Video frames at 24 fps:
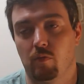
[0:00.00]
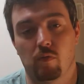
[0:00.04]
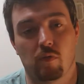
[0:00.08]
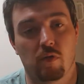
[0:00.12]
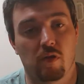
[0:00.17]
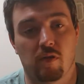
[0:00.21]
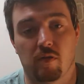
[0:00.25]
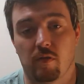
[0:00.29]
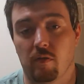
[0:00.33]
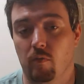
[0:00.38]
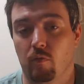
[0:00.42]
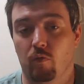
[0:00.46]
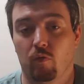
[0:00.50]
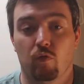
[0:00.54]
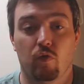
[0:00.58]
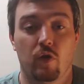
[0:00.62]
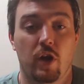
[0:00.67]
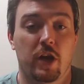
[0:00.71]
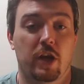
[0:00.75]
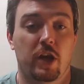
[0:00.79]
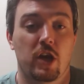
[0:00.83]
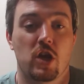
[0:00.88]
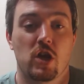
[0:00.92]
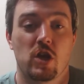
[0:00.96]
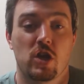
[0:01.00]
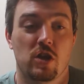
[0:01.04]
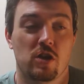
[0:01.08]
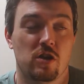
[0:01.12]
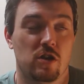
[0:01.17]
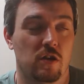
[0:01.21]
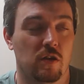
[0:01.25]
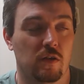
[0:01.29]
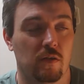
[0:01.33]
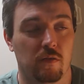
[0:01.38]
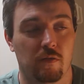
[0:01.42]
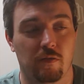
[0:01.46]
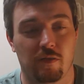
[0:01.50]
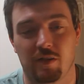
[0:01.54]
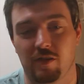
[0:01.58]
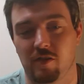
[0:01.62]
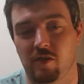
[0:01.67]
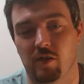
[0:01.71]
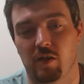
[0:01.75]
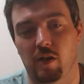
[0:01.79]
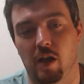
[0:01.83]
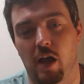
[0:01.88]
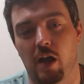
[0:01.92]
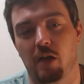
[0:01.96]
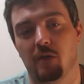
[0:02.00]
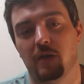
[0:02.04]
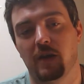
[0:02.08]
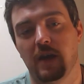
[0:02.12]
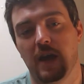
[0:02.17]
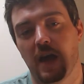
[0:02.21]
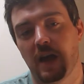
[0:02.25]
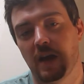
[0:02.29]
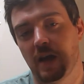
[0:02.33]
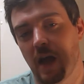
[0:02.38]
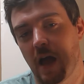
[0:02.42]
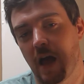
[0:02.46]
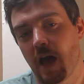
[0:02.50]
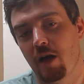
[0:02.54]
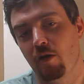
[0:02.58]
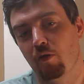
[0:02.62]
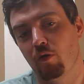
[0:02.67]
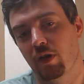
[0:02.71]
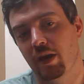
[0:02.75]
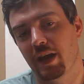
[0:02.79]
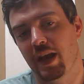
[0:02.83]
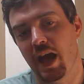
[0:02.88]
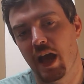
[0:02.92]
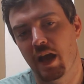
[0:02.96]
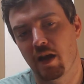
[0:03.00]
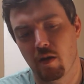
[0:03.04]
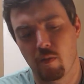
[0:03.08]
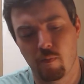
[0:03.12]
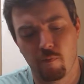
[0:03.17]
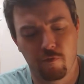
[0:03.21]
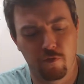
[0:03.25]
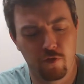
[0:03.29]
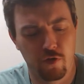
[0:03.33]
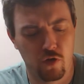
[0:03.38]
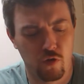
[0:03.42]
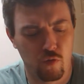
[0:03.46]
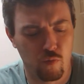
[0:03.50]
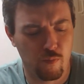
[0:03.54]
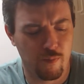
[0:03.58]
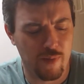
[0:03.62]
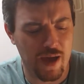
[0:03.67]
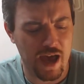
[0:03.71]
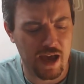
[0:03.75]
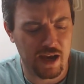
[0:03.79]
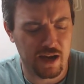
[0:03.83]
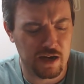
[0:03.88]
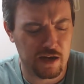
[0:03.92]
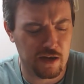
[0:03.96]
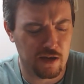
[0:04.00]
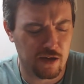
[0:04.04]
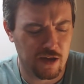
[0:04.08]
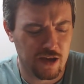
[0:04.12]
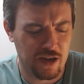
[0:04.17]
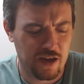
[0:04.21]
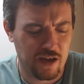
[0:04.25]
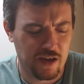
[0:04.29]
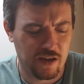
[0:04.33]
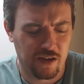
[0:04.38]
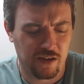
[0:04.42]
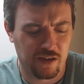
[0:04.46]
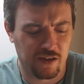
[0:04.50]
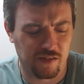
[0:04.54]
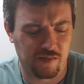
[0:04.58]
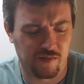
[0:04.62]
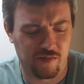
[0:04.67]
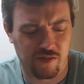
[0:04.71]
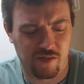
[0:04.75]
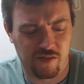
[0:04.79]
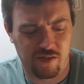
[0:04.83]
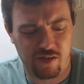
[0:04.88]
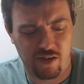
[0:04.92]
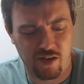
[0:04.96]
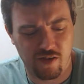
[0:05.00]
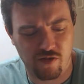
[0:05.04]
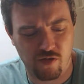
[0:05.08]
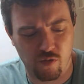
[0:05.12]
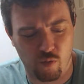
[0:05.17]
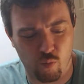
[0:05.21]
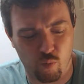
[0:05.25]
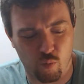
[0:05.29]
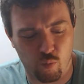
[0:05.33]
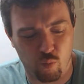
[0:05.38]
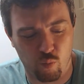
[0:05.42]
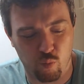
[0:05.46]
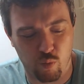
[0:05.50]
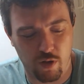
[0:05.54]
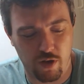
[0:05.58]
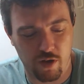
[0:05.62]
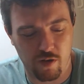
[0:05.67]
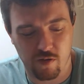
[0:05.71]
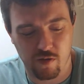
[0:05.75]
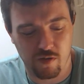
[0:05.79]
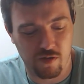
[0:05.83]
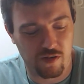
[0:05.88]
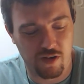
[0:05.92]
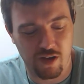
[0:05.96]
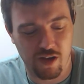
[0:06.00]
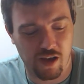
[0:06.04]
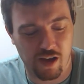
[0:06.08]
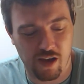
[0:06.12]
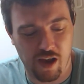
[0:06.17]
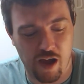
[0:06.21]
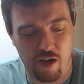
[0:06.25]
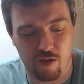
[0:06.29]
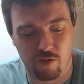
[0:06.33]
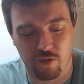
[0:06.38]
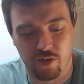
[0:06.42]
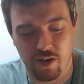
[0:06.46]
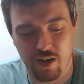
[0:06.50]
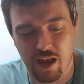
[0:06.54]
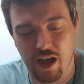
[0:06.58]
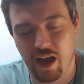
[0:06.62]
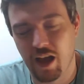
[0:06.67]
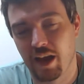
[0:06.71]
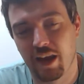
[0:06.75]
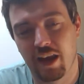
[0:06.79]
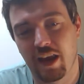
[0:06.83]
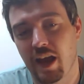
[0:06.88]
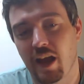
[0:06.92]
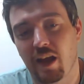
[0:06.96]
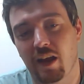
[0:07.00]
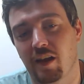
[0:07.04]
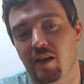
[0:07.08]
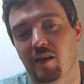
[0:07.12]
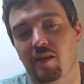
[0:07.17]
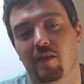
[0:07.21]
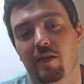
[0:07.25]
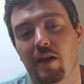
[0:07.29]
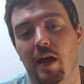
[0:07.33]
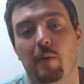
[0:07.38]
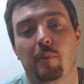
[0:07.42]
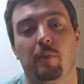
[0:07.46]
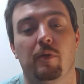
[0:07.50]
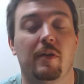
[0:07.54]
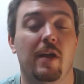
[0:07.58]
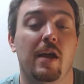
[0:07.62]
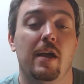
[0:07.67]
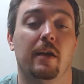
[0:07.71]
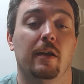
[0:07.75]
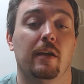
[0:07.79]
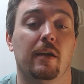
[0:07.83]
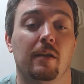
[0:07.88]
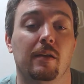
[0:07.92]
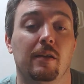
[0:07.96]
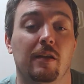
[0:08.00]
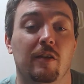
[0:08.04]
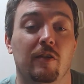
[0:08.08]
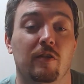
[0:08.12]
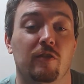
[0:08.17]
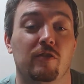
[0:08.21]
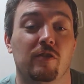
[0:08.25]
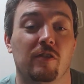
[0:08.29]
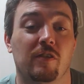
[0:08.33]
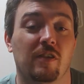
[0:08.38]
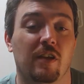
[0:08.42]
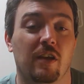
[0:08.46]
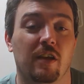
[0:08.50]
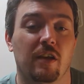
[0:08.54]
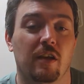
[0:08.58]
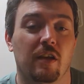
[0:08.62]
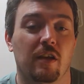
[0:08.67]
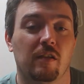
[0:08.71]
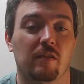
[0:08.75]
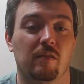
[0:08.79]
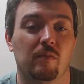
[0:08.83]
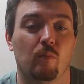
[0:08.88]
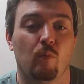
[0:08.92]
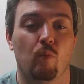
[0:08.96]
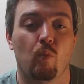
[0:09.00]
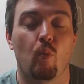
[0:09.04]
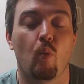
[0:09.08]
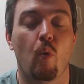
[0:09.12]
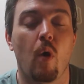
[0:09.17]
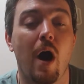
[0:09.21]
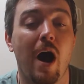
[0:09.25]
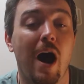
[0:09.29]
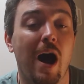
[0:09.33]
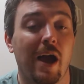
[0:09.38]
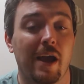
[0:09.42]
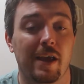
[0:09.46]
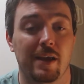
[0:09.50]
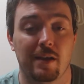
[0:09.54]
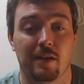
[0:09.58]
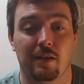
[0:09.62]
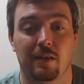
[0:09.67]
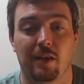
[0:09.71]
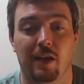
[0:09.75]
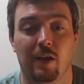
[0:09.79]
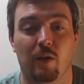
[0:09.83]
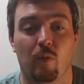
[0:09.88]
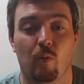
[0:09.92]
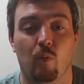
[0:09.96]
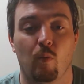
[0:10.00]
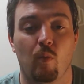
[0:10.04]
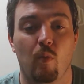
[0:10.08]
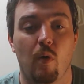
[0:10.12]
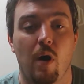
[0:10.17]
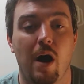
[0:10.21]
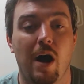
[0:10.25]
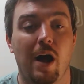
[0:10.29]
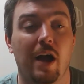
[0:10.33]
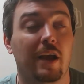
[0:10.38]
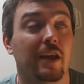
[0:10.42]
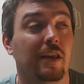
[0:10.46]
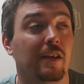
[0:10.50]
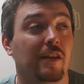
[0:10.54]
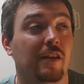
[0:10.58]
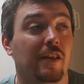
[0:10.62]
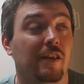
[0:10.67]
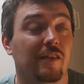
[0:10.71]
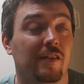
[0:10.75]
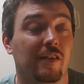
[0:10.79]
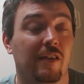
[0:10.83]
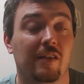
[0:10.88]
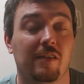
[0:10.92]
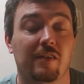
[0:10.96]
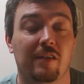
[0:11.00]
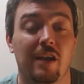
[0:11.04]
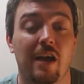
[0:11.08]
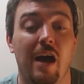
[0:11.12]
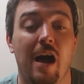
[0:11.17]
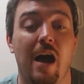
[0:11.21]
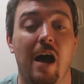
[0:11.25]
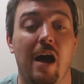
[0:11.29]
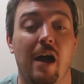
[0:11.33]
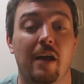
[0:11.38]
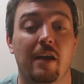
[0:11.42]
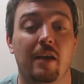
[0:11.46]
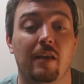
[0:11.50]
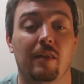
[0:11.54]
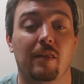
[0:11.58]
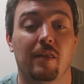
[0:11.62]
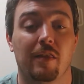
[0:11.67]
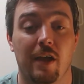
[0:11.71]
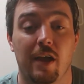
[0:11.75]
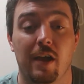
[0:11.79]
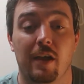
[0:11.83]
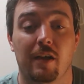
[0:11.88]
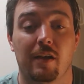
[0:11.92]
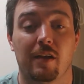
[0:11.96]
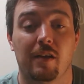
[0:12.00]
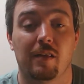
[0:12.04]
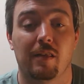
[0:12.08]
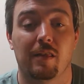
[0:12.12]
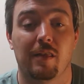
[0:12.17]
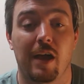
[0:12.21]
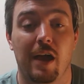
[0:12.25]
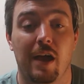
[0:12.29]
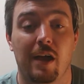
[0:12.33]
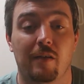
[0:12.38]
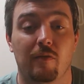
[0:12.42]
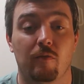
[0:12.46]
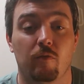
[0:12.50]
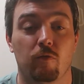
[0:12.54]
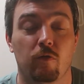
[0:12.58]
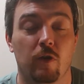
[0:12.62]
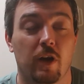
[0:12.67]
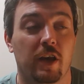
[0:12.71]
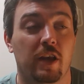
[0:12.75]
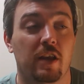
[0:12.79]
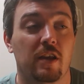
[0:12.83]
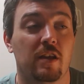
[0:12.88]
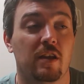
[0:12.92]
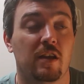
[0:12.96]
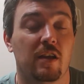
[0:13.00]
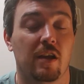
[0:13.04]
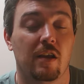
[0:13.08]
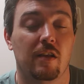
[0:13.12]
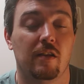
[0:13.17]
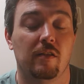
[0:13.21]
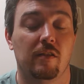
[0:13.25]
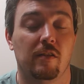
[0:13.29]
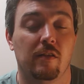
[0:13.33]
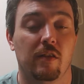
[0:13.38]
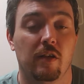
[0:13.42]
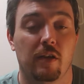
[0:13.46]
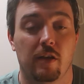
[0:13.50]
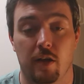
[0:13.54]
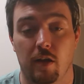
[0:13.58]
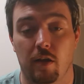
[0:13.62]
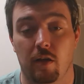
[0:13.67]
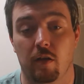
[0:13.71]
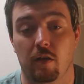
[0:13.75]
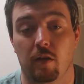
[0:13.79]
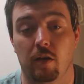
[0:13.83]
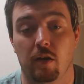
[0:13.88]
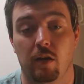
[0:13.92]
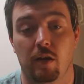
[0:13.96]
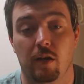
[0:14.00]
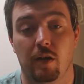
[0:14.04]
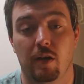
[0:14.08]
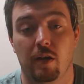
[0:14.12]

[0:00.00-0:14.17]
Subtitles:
it's Ricky, and just, I'll get him for you, Meg. It's just such a weird, I can't stop saying it. It's just like, why? Like, why does this guy think that Ricky is the killer?